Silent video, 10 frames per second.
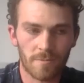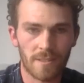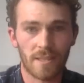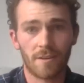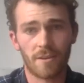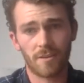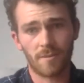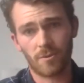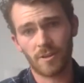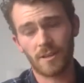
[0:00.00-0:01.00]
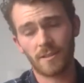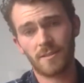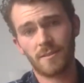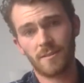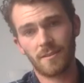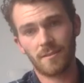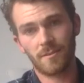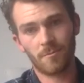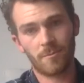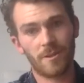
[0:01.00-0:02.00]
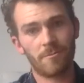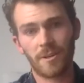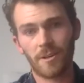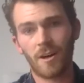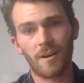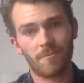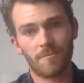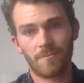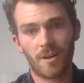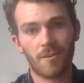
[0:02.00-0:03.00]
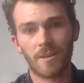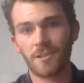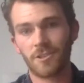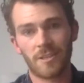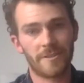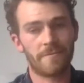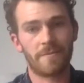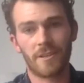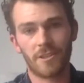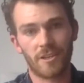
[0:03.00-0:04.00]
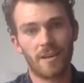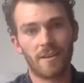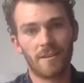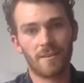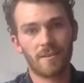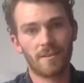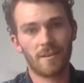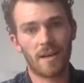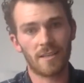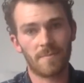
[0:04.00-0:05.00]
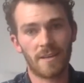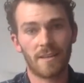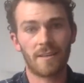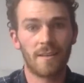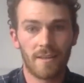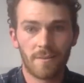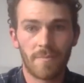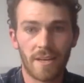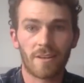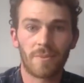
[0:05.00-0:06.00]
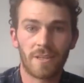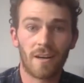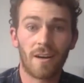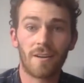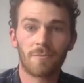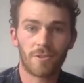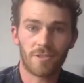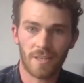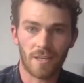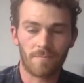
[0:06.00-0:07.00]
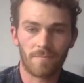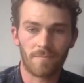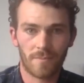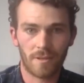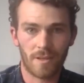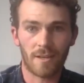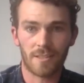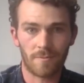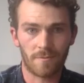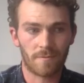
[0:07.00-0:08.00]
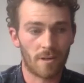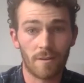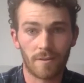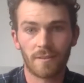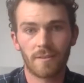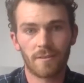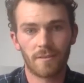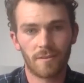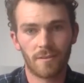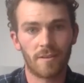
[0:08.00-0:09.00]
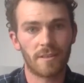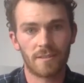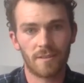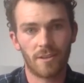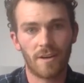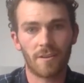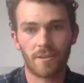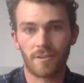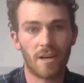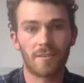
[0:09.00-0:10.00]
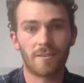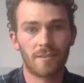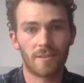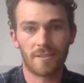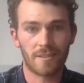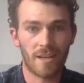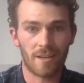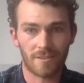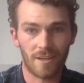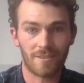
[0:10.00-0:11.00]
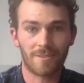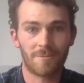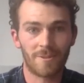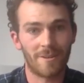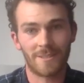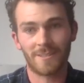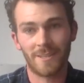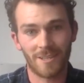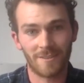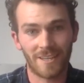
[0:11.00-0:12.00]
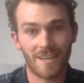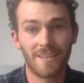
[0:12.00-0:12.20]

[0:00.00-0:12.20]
sell you the product, when our relationship isn't finished yet, as many companies are. Once you sell an item of clothing, you know, you're out, you're done. The sale's done. We don't need to see each other again.